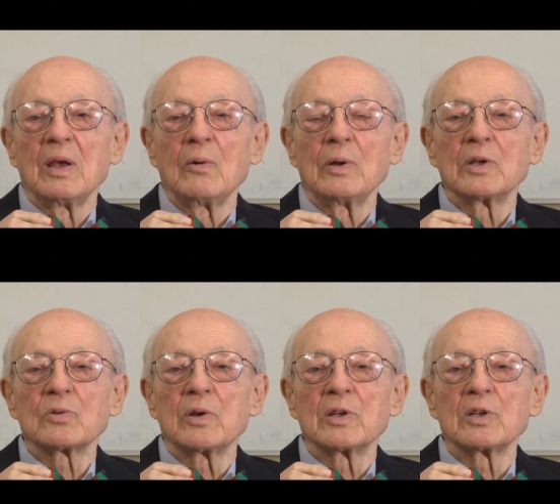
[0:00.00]
And we
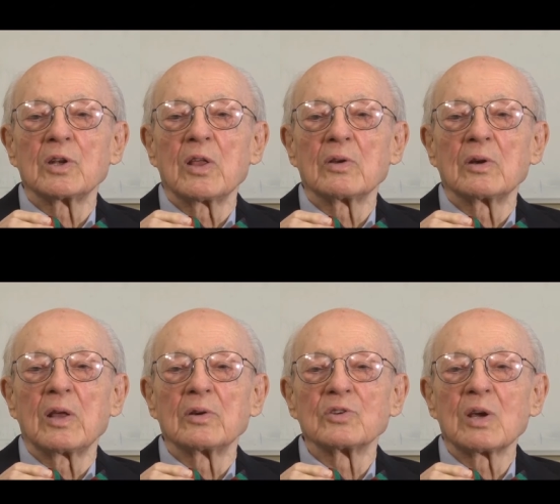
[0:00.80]
just treated as another,
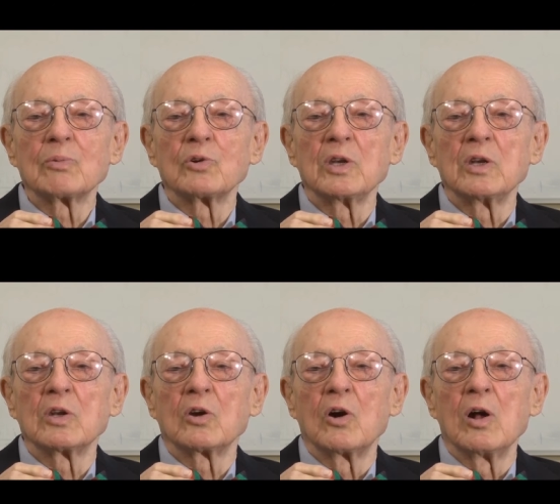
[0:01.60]
another
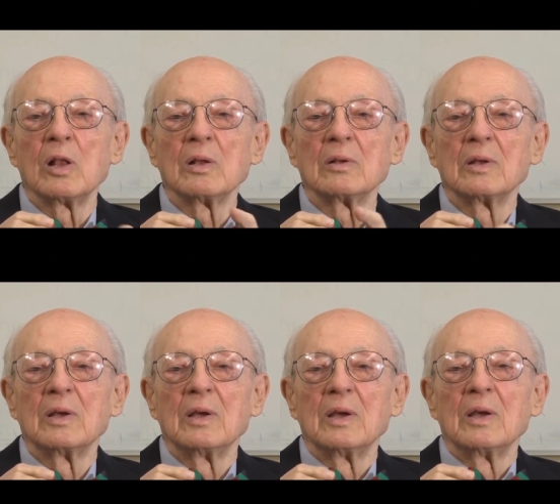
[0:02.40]
subroutine to call.
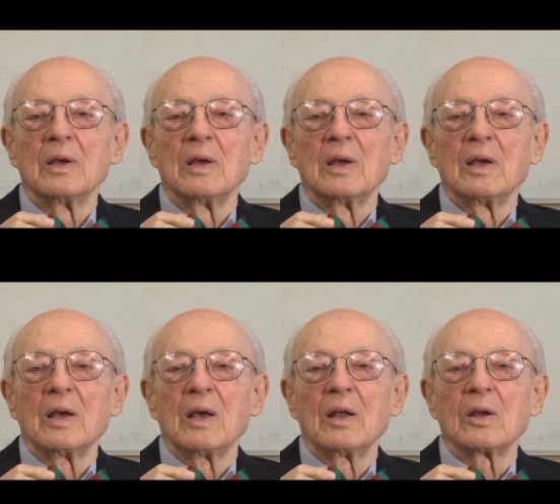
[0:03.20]

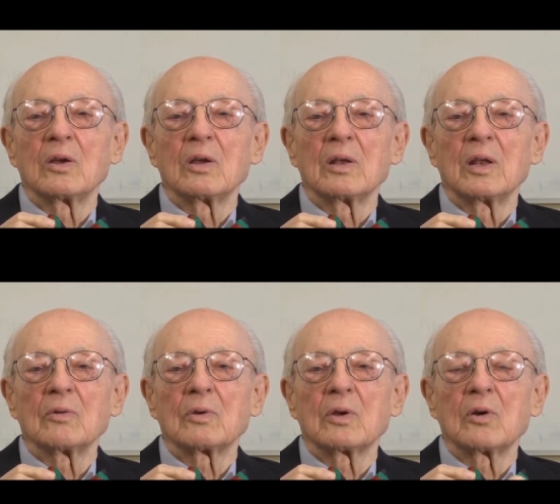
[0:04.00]
And it,
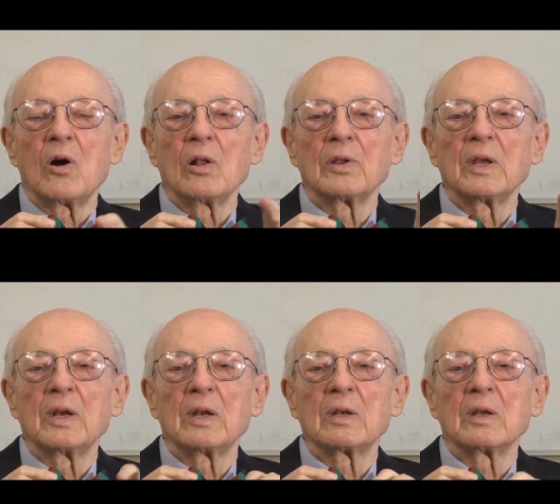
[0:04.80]
it called
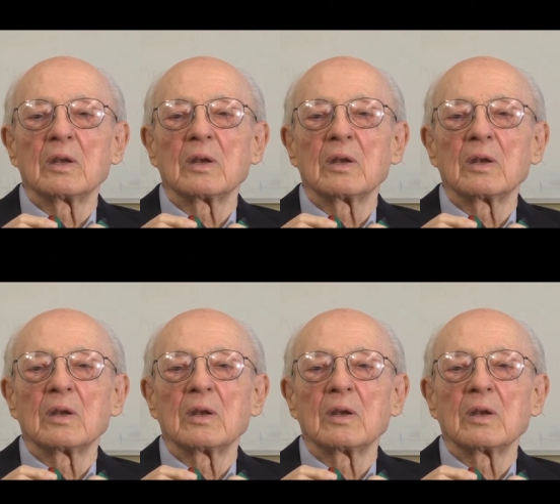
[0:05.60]
it, it